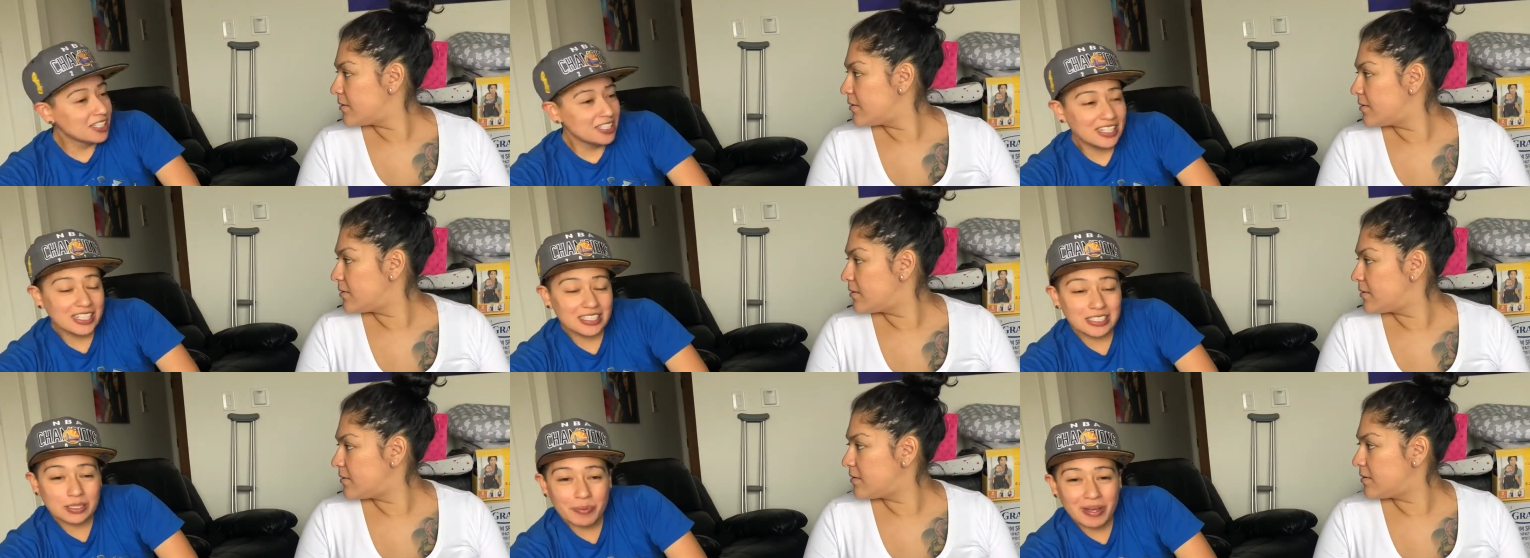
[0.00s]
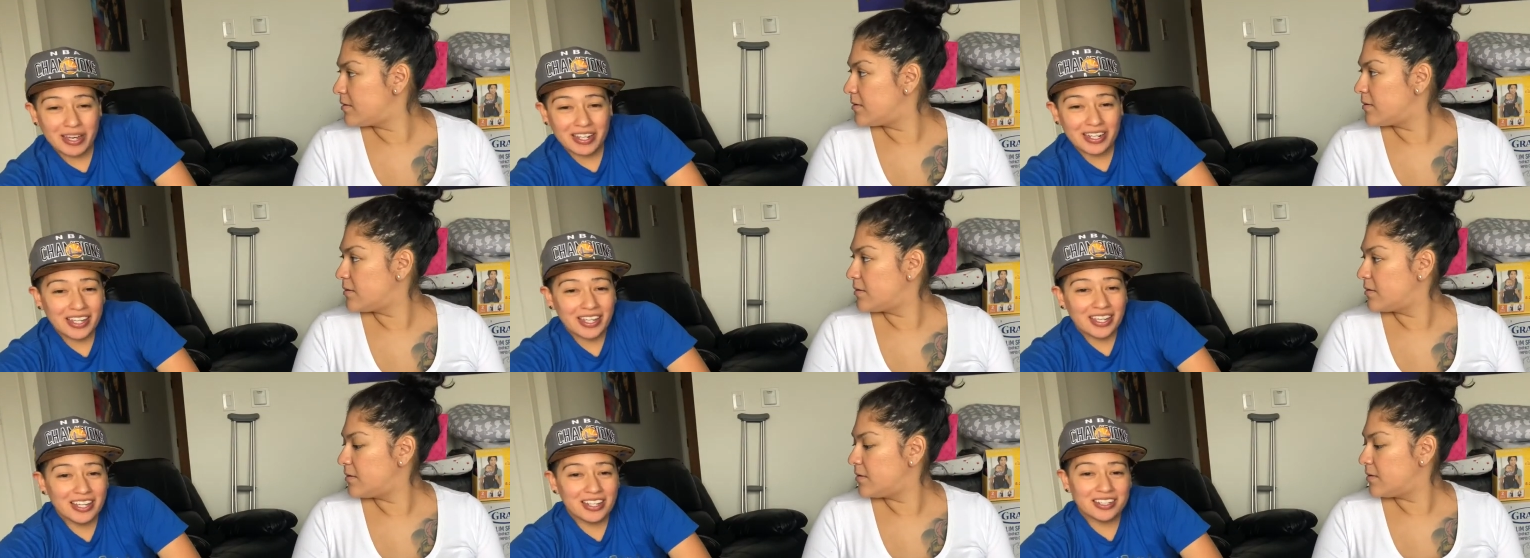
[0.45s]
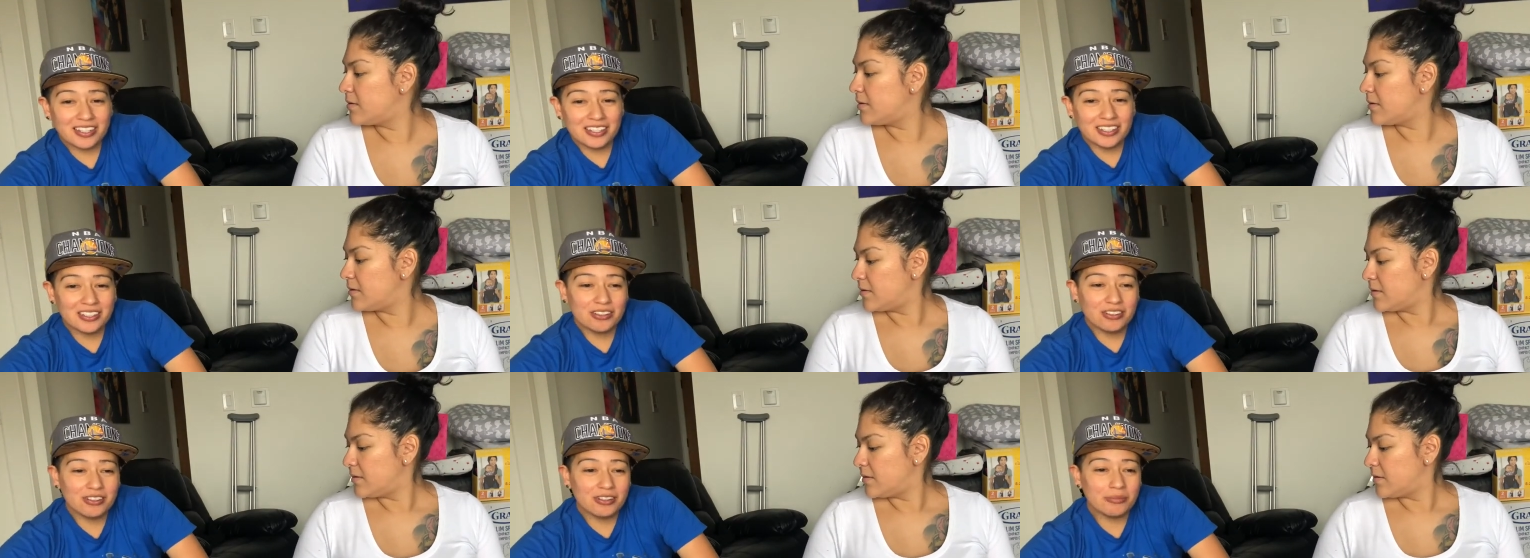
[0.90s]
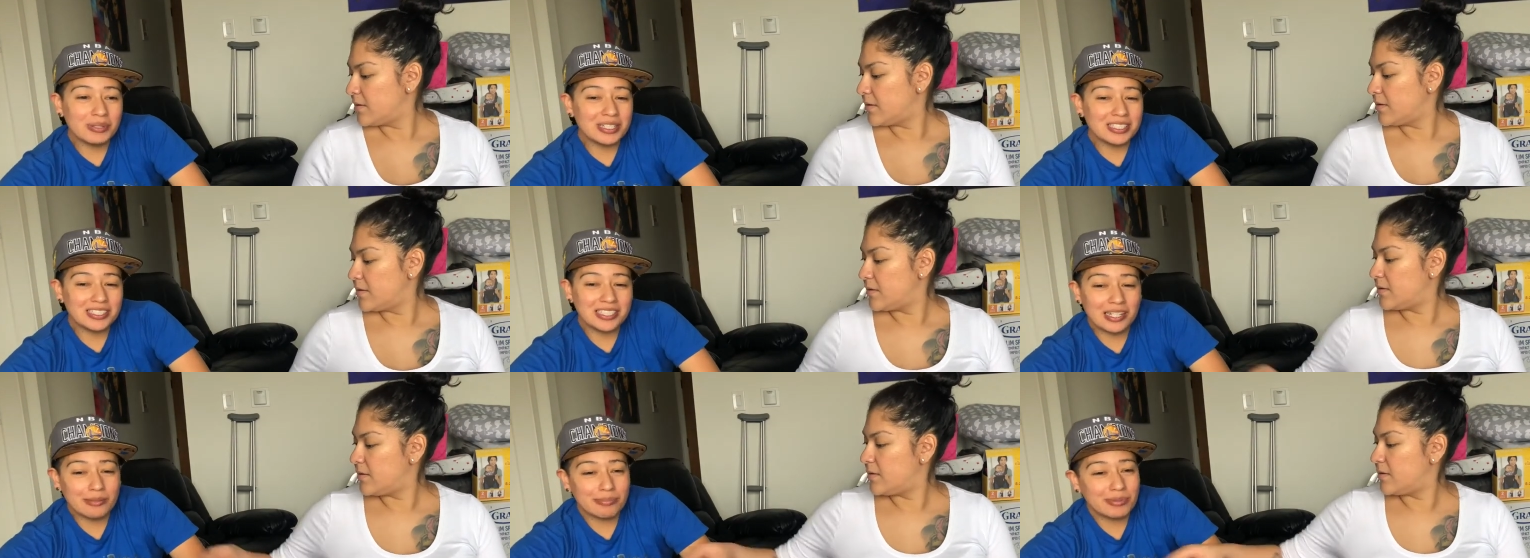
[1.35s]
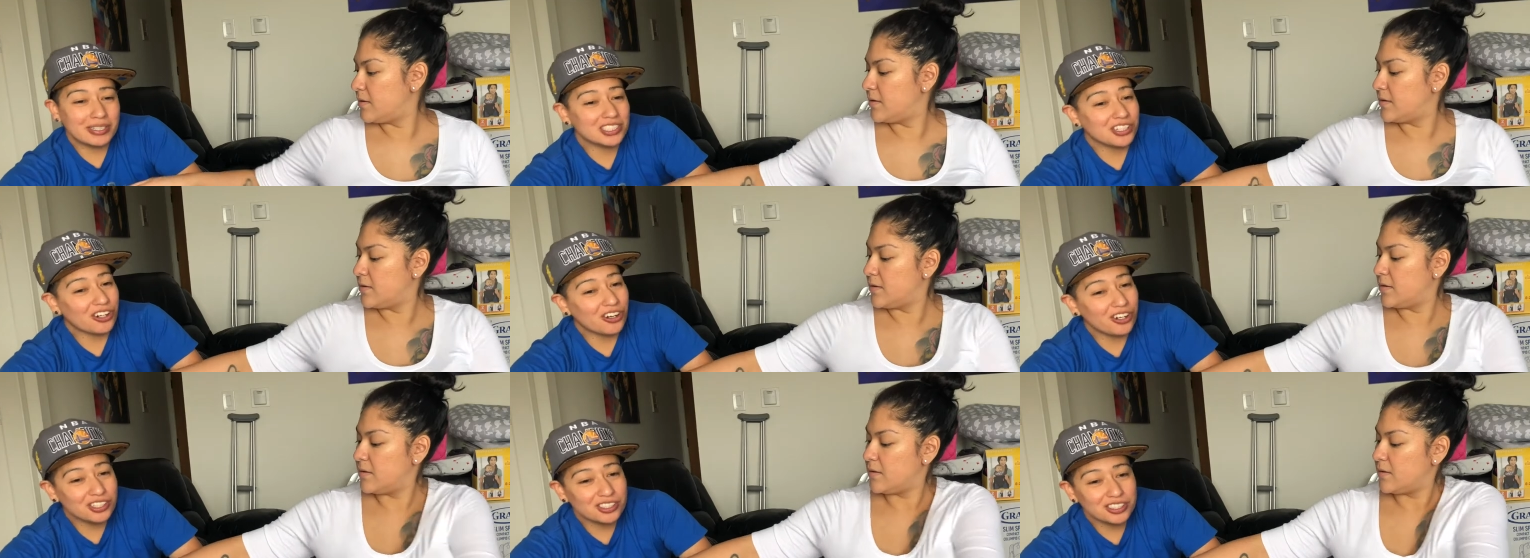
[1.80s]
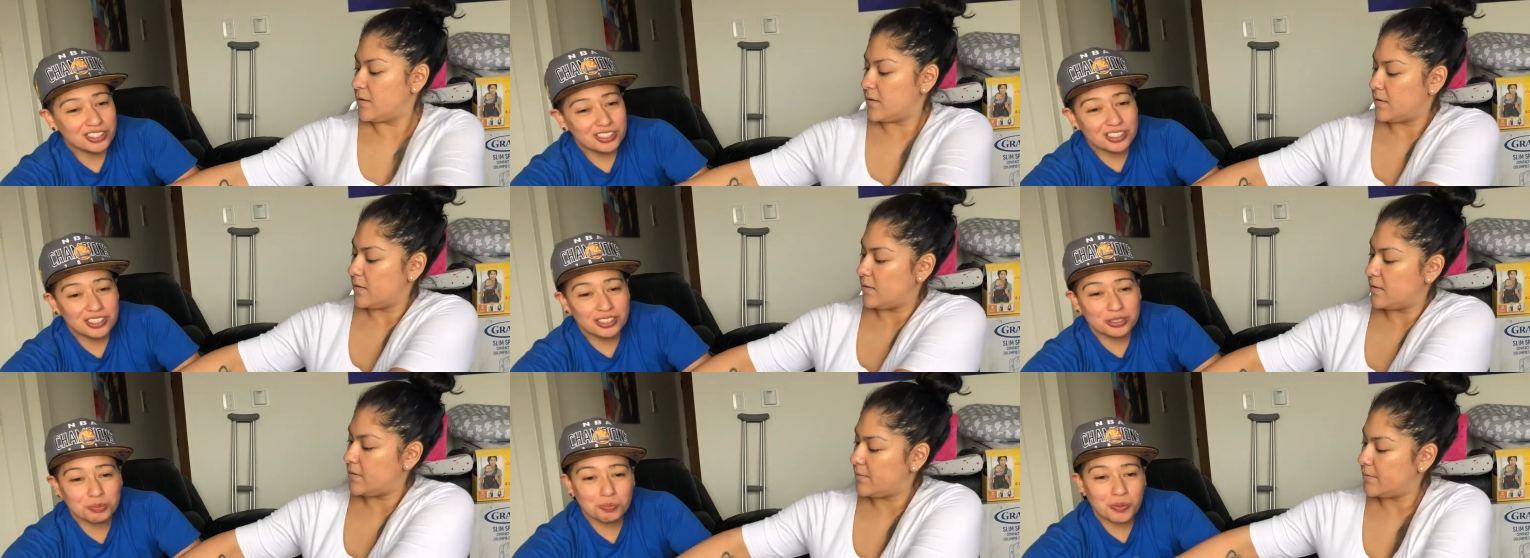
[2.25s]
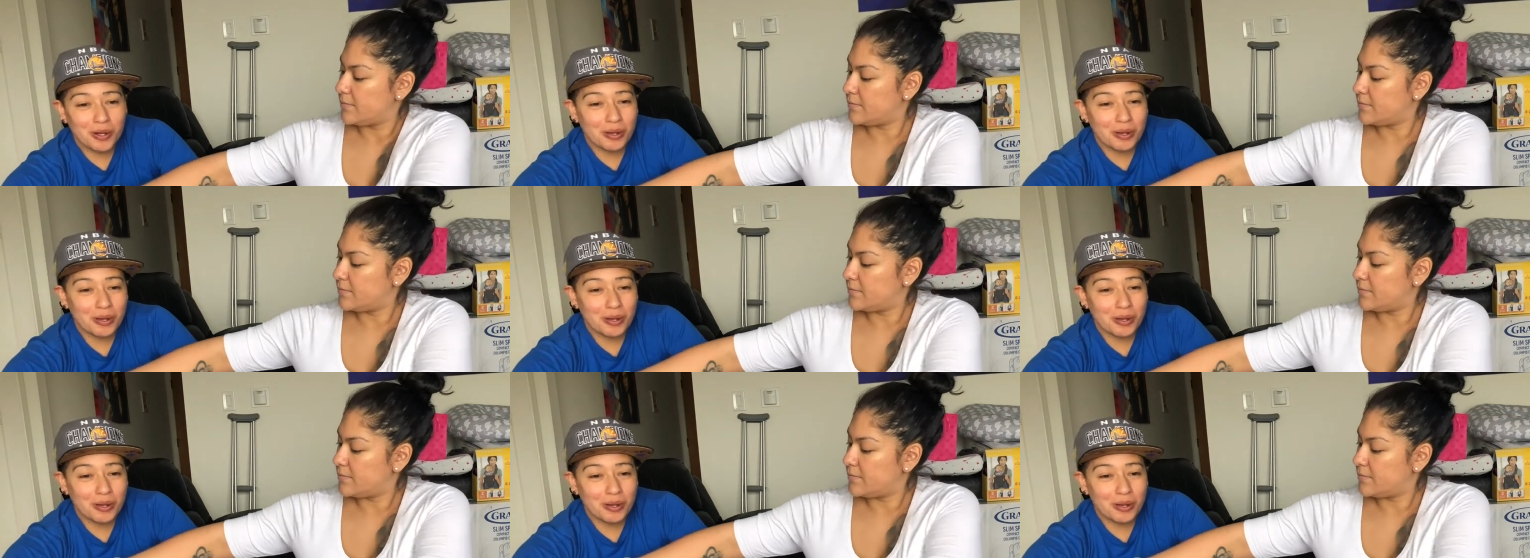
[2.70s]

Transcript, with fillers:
Speaker 1: That's about it. You know, I'm gonna take my chargers.